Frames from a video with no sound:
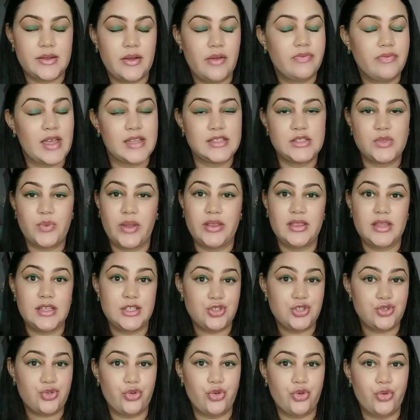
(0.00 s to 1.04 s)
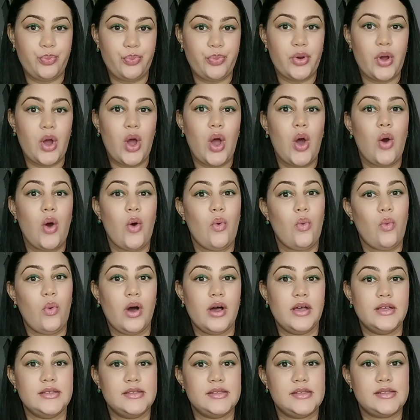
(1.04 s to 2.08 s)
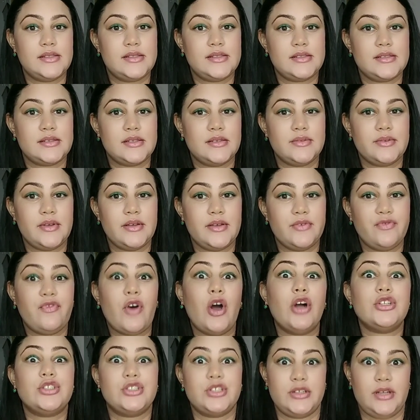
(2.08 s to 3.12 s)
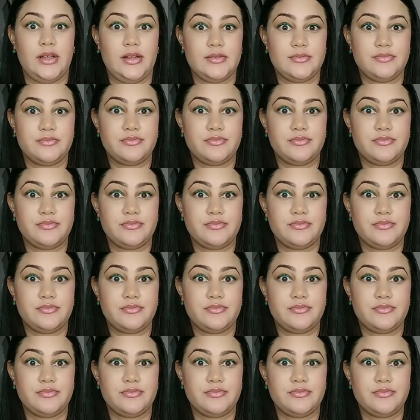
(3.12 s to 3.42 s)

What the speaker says: That's when this group was functional.